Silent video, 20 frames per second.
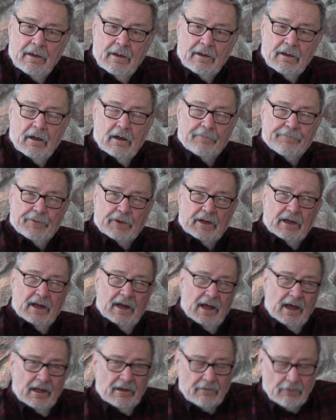Now, if you're going
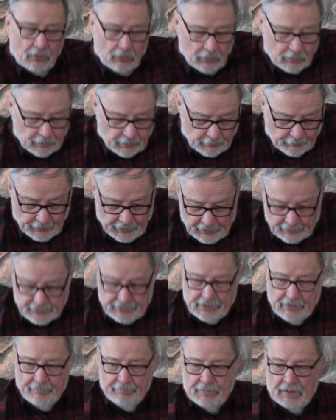to hunt older bucks,
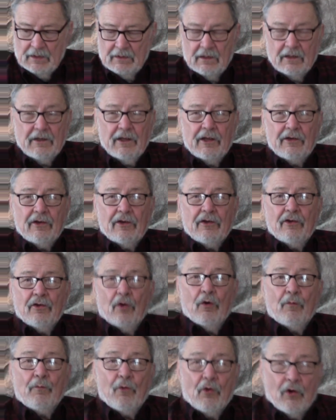you need to
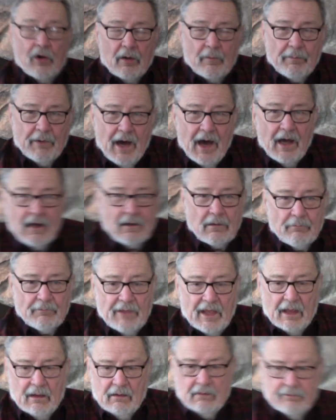know more about
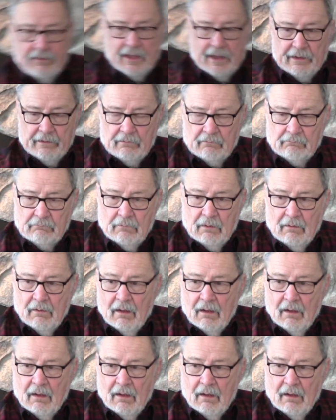them than